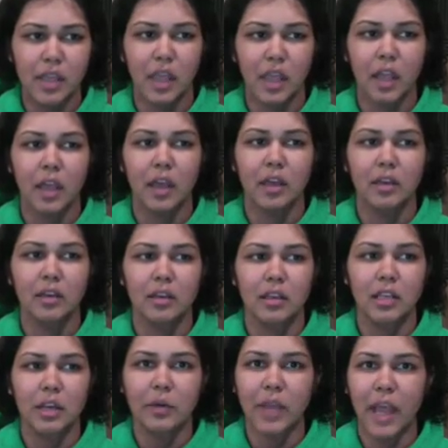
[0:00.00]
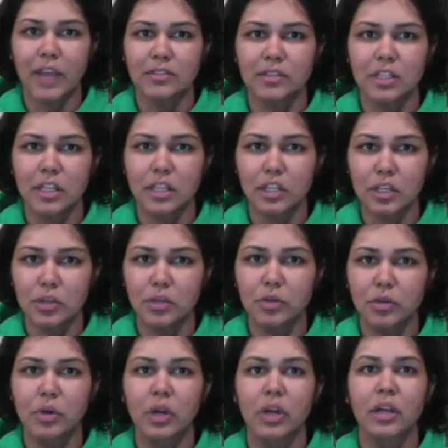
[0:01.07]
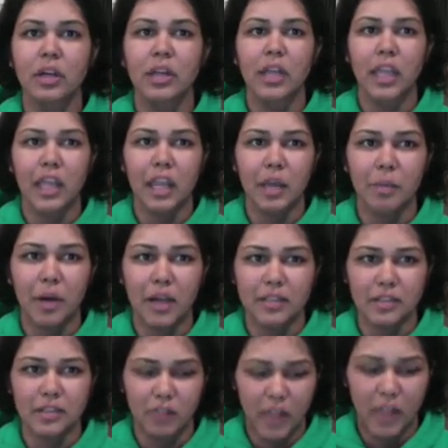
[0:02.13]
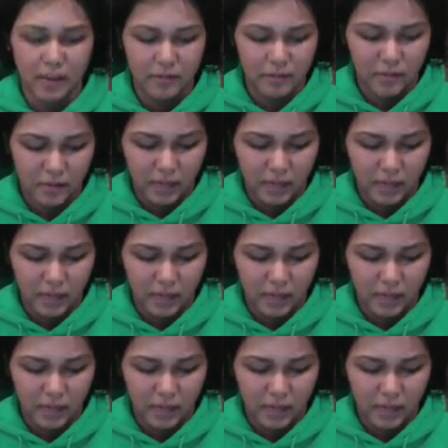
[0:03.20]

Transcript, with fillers: and you know, casting you in a positive life,